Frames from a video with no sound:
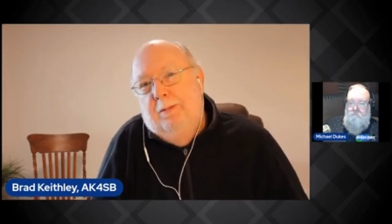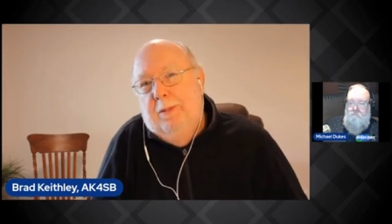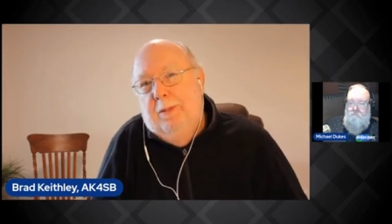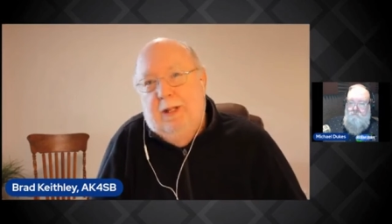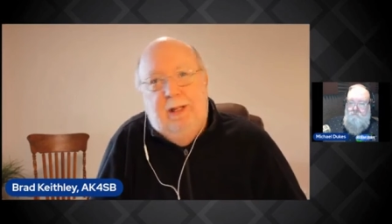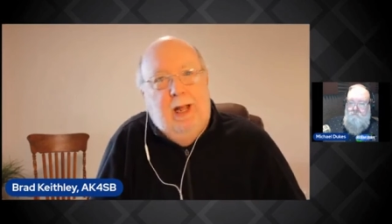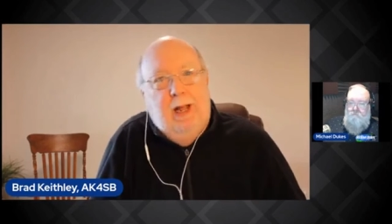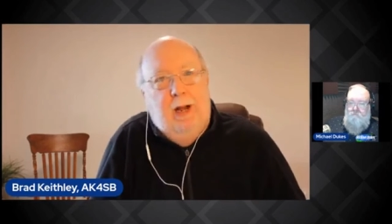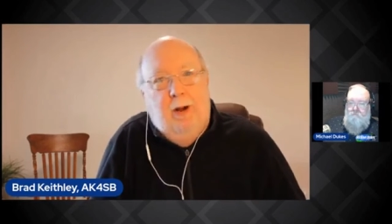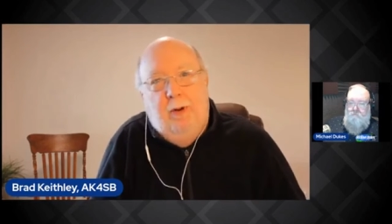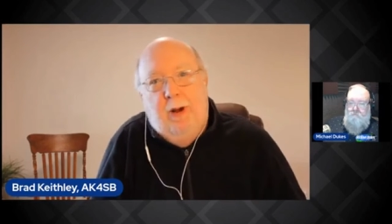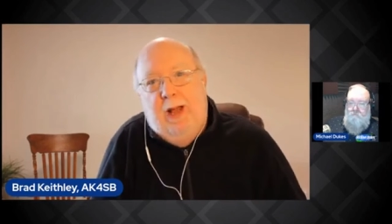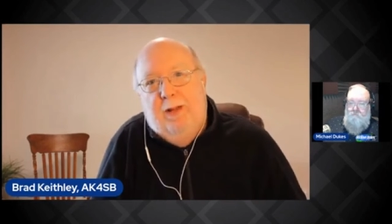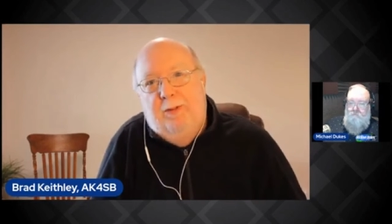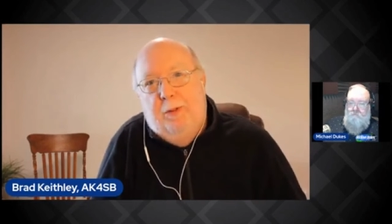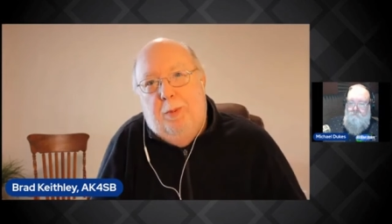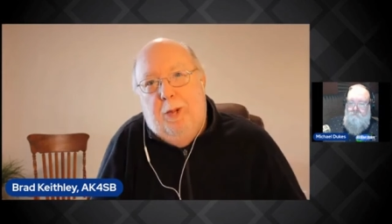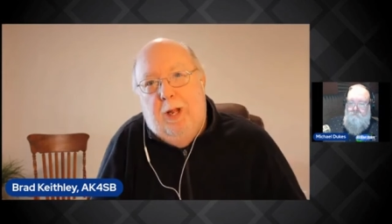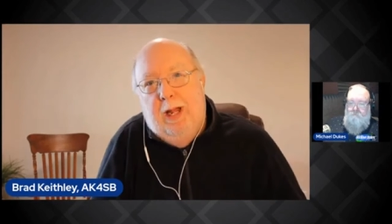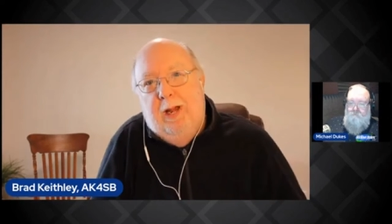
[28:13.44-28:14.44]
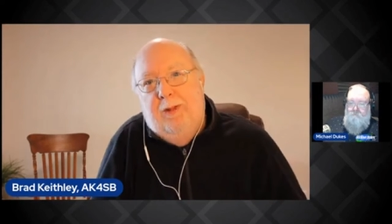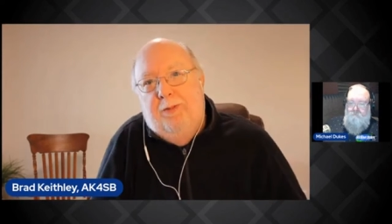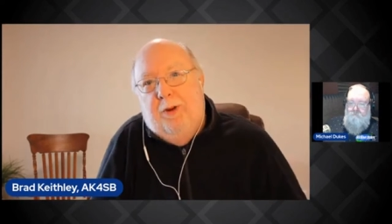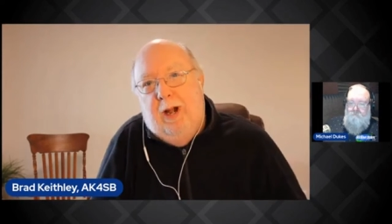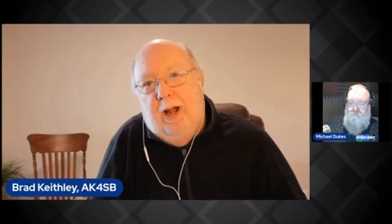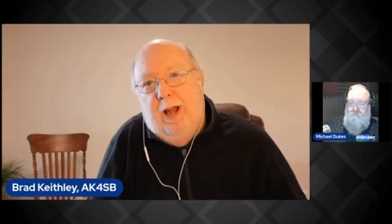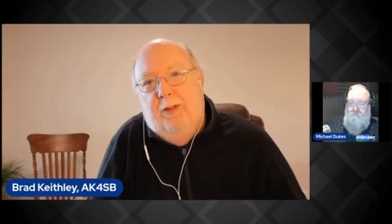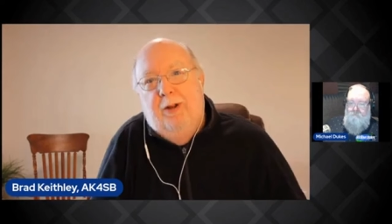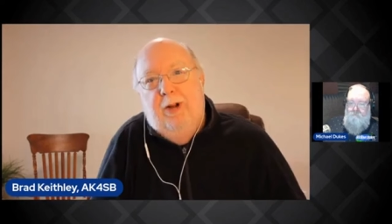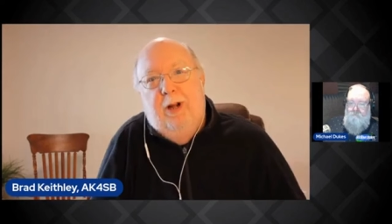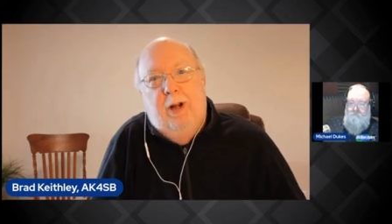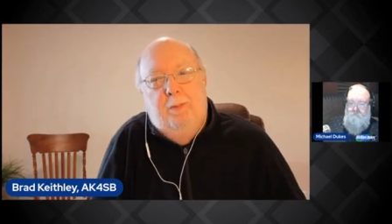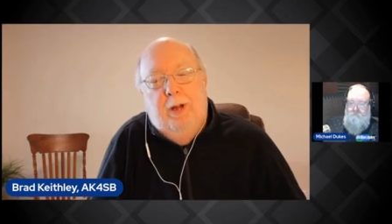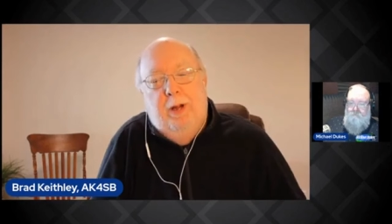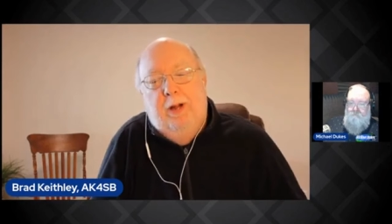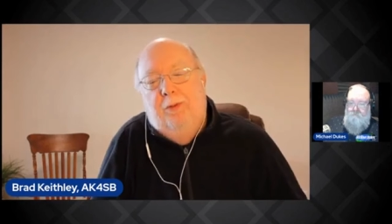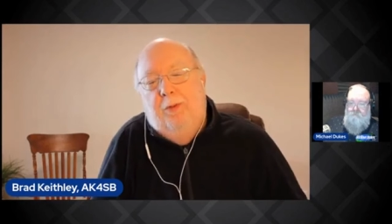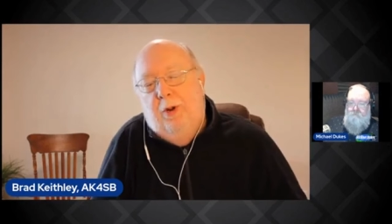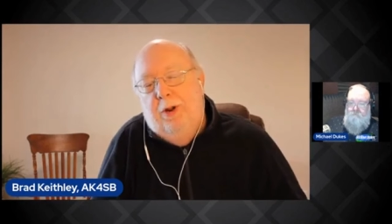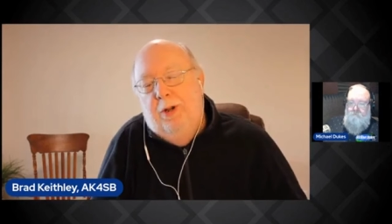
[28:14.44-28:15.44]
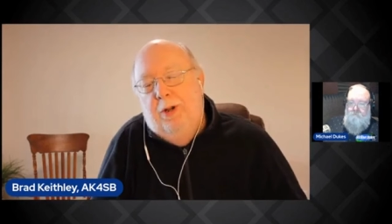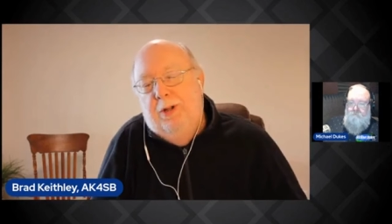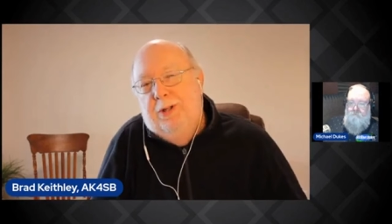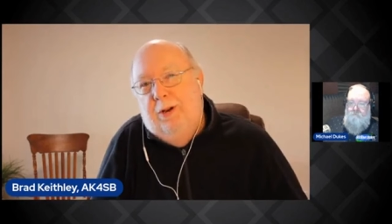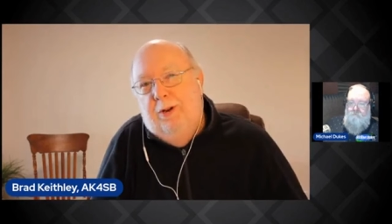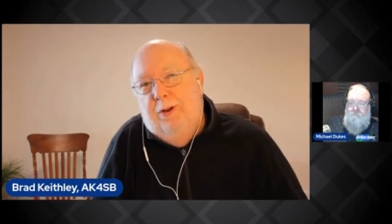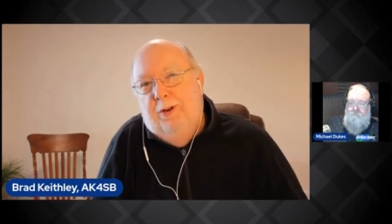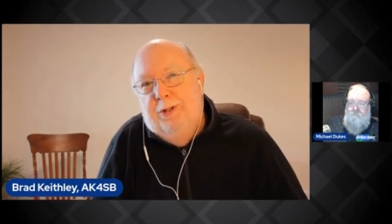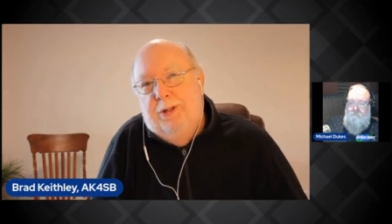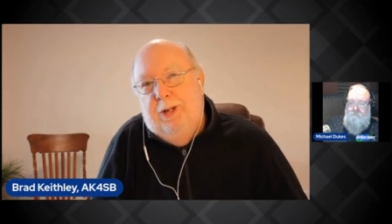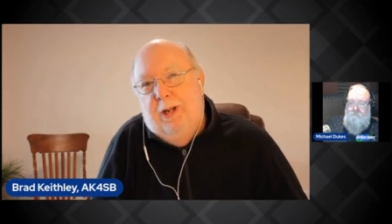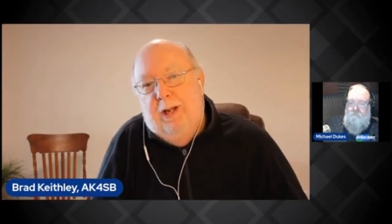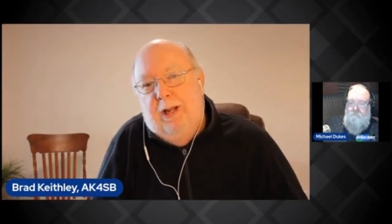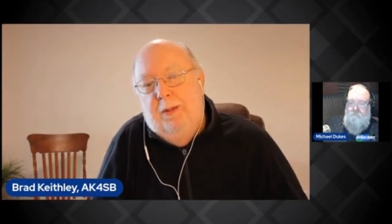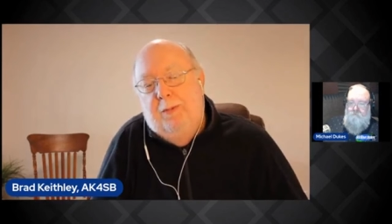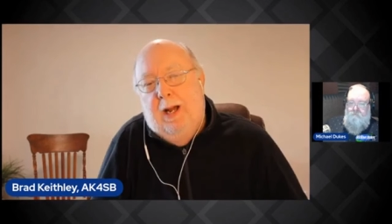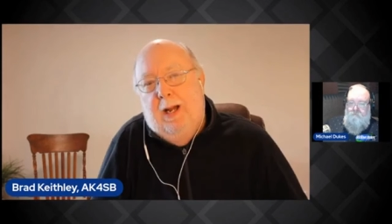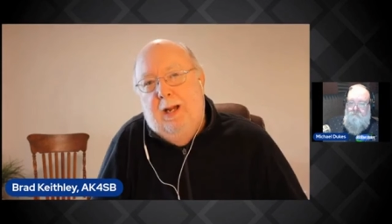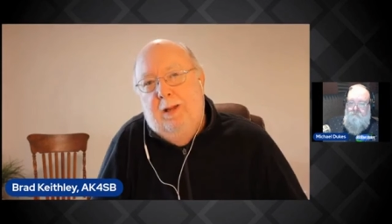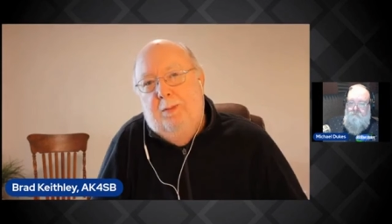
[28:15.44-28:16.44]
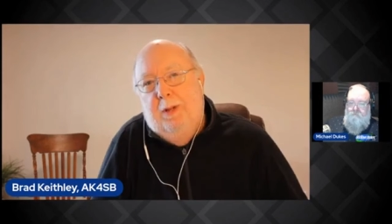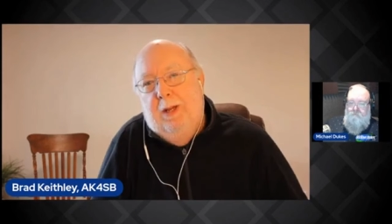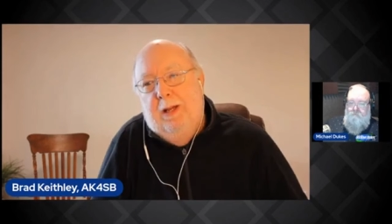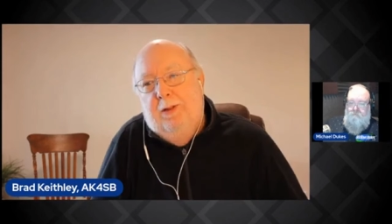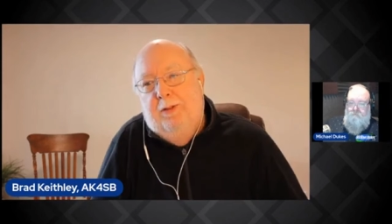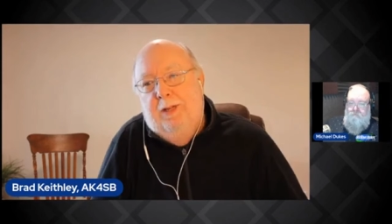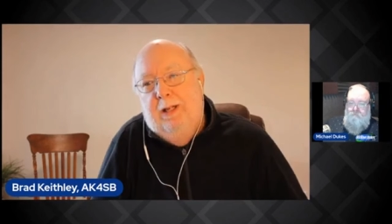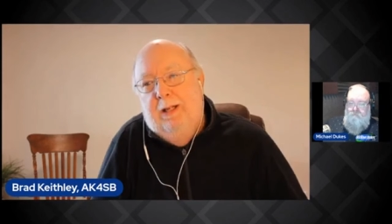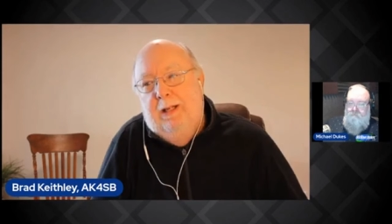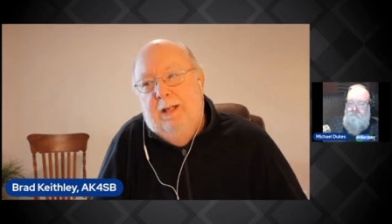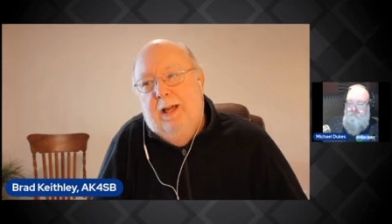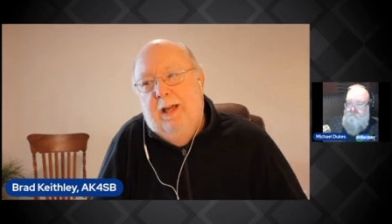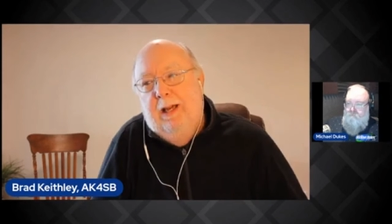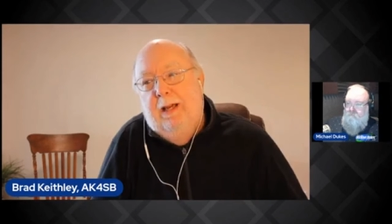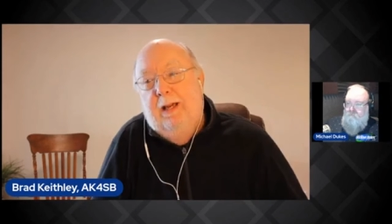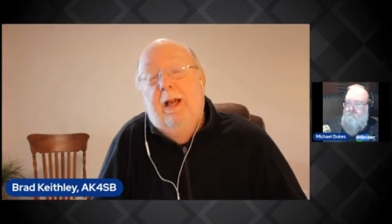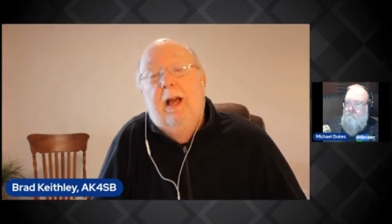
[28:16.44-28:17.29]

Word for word: but they don't have a plan for how they're going to pay for it, and so it's going to come out of the P F D at the end.